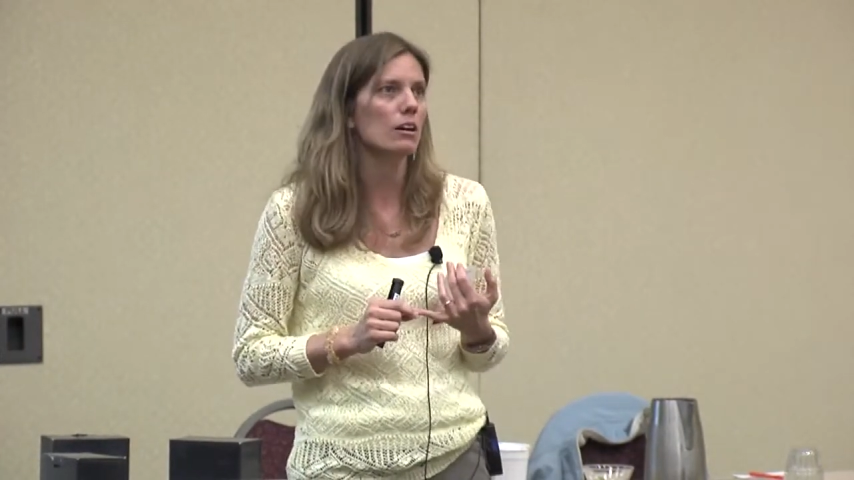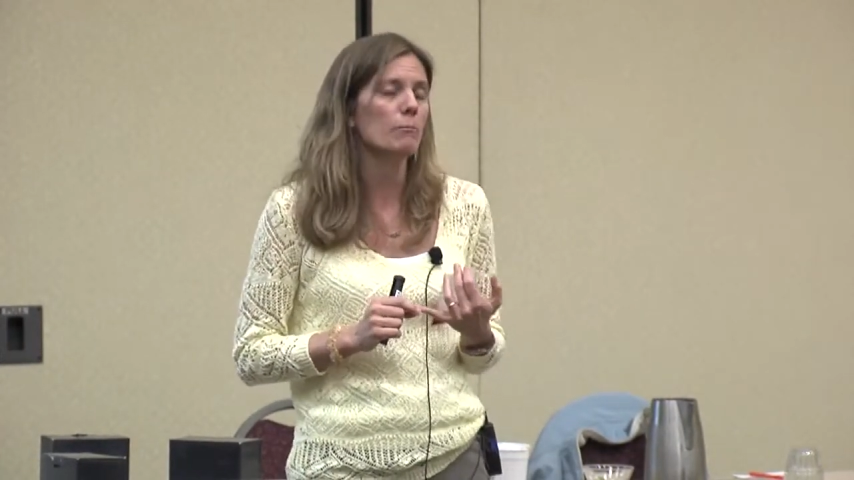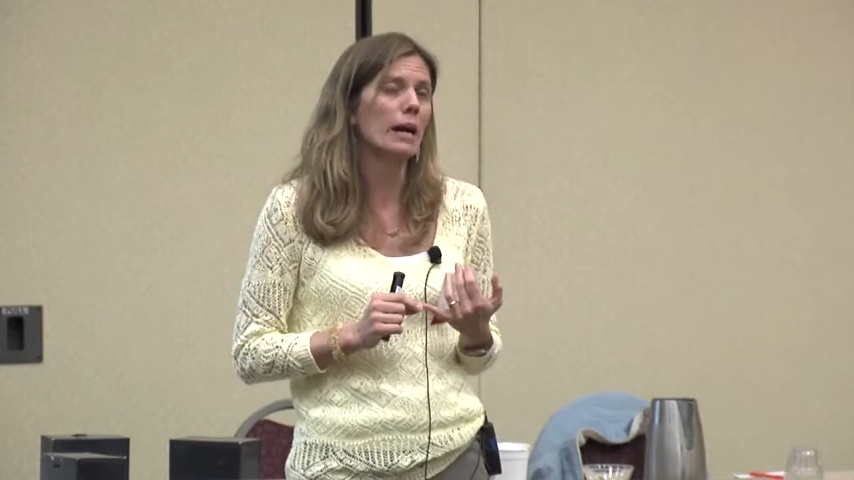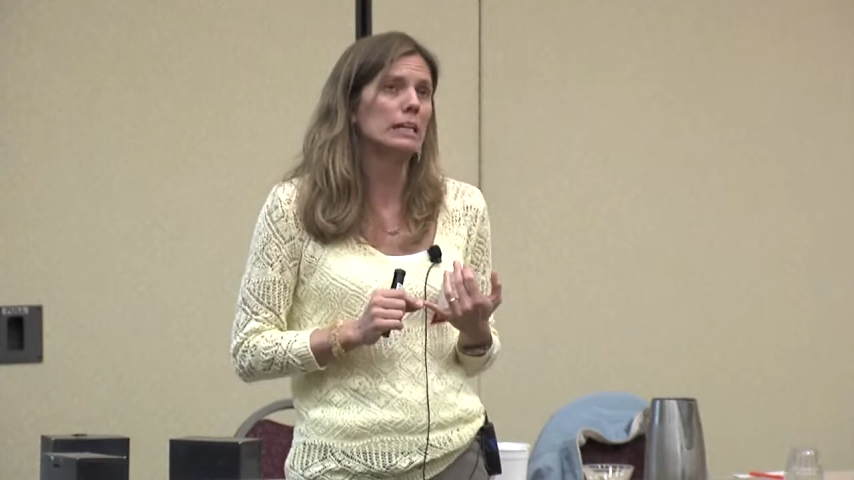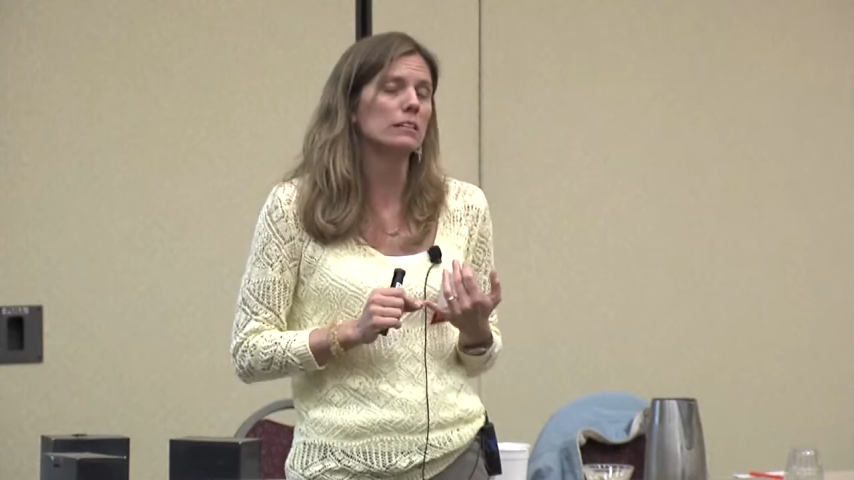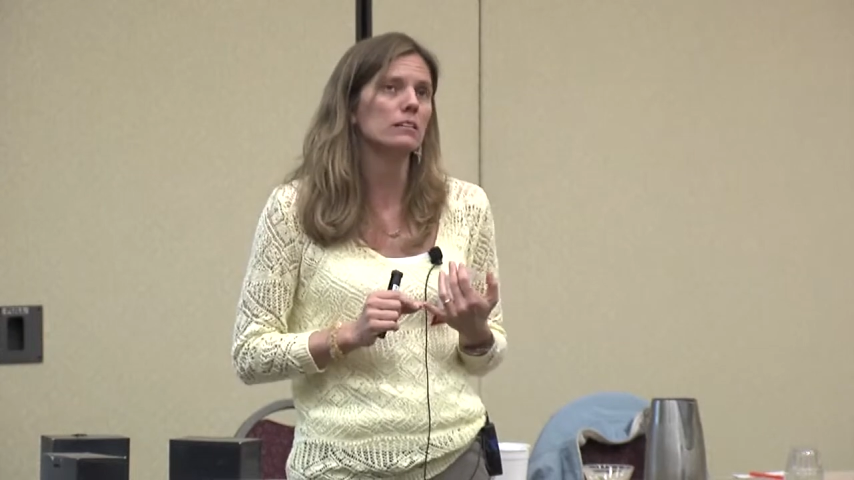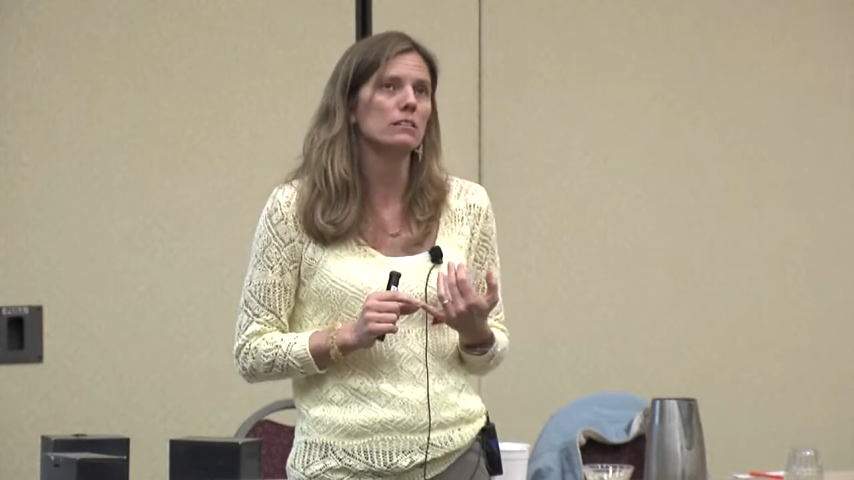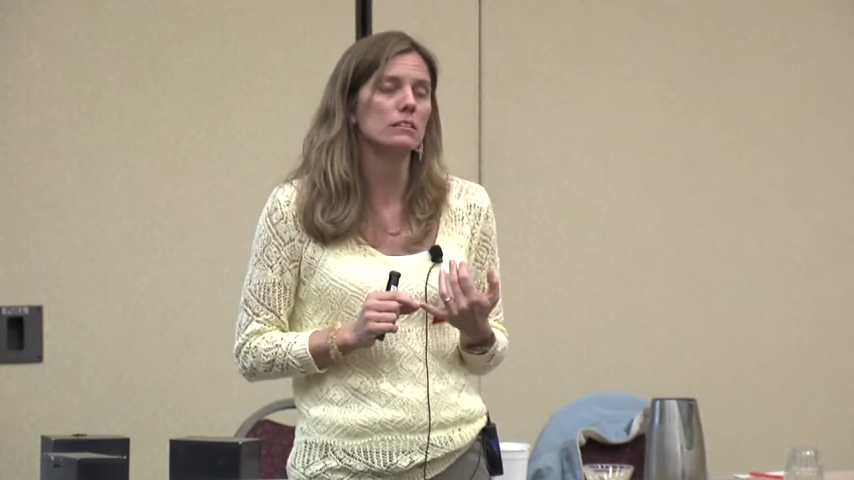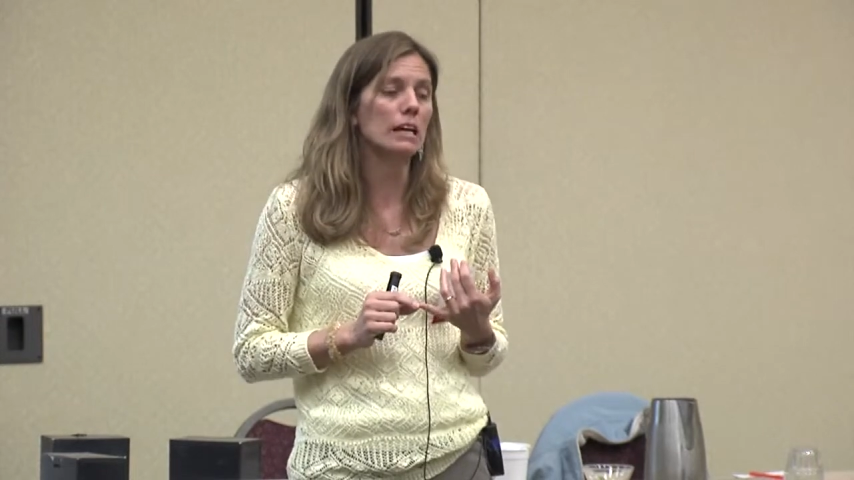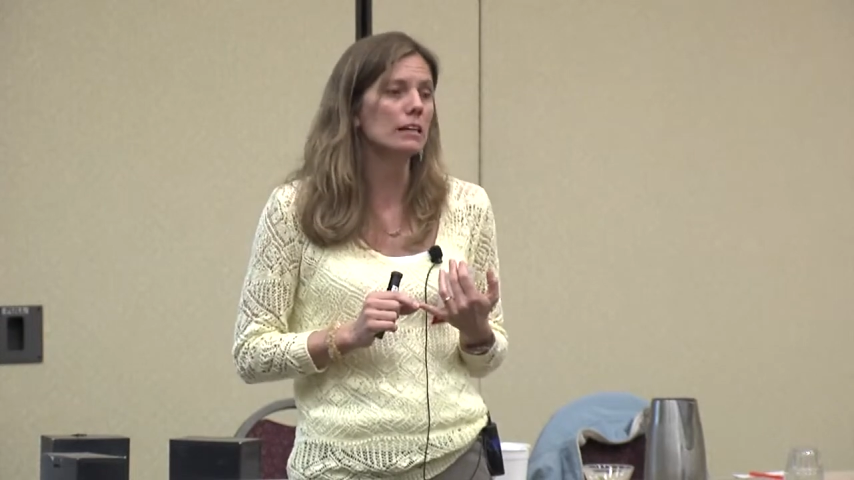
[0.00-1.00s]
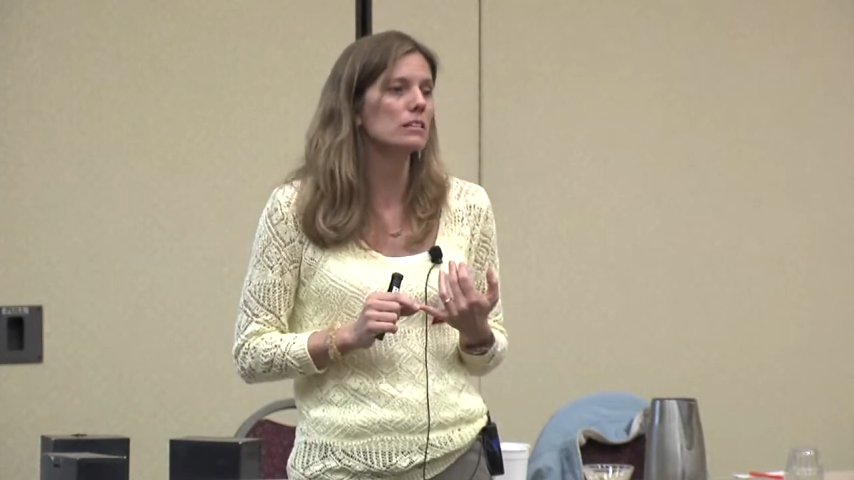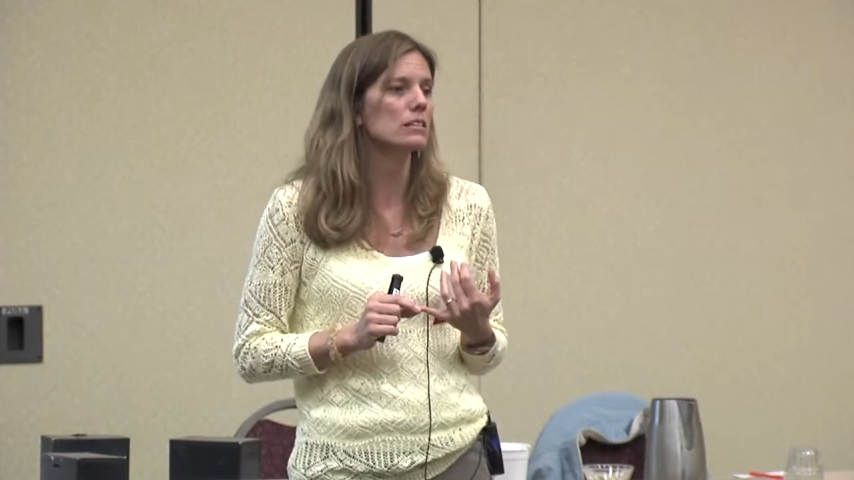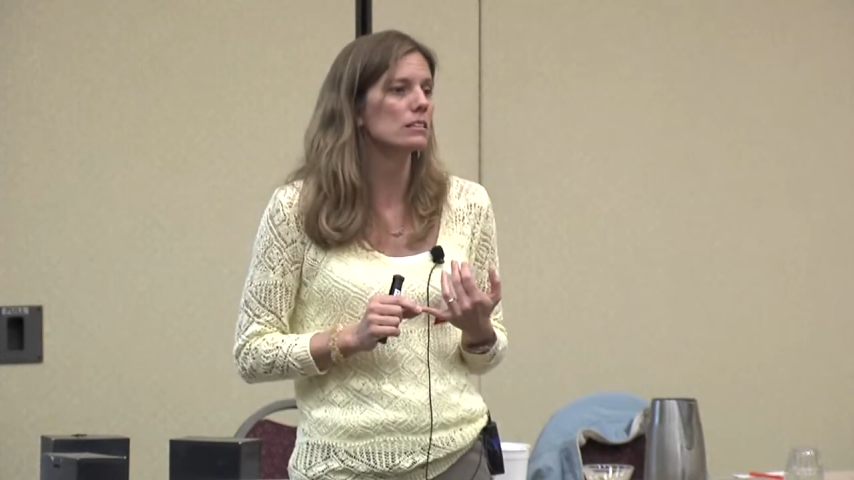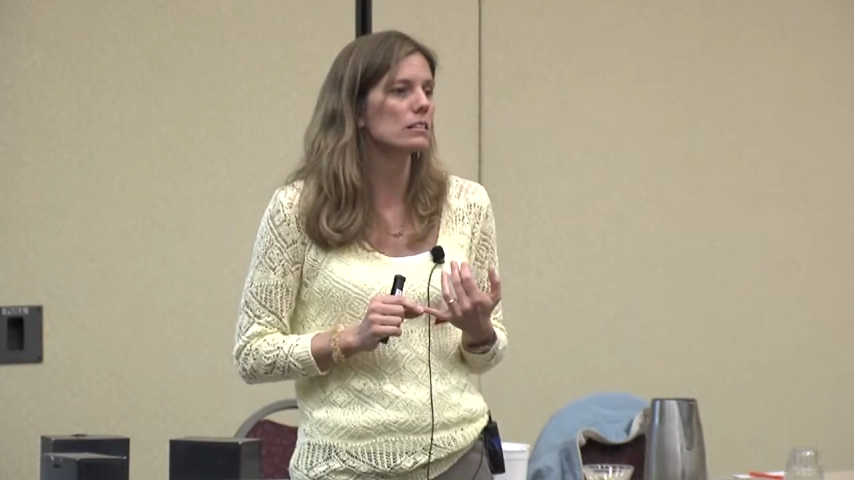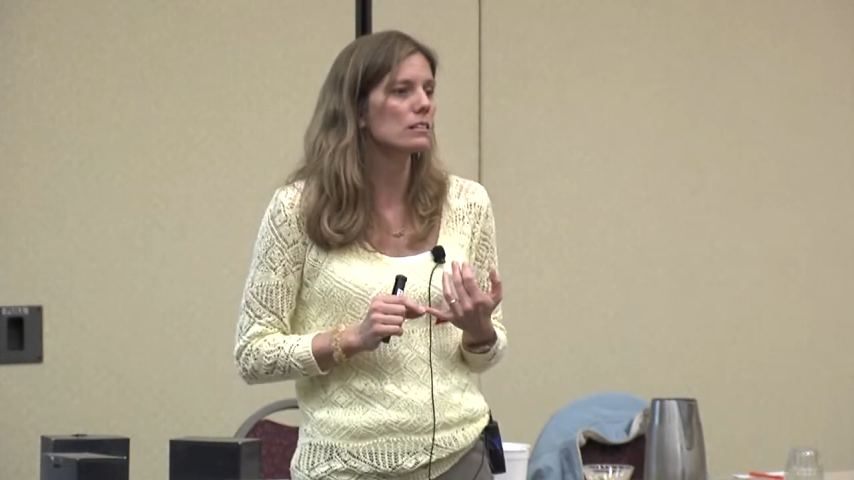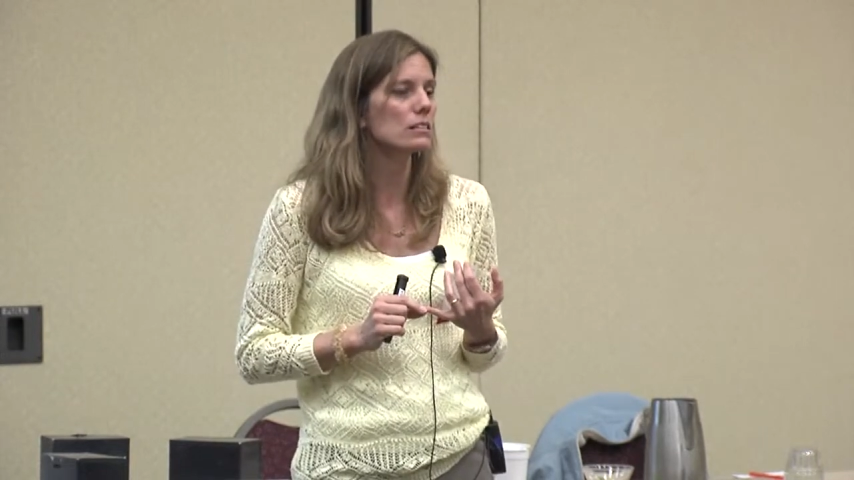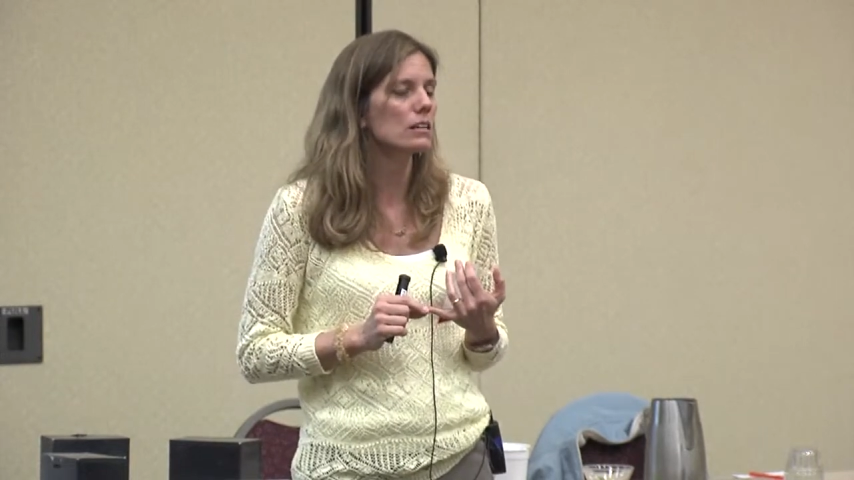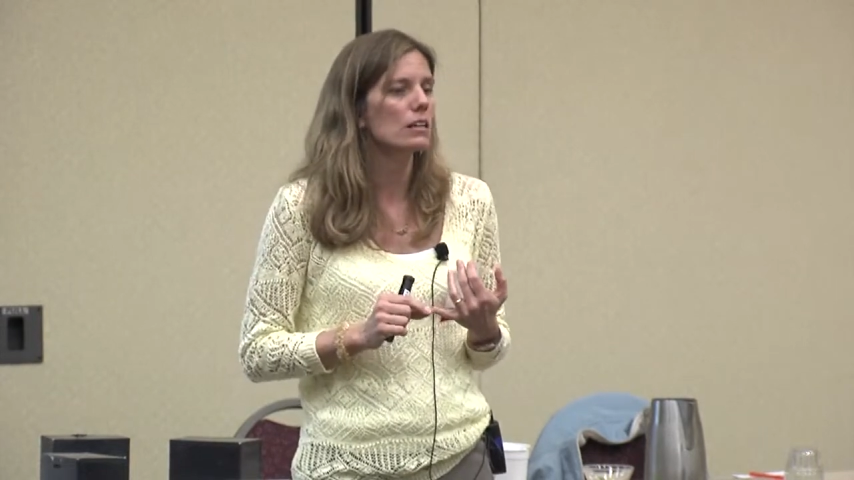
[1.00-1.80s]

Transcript: back in the 90s.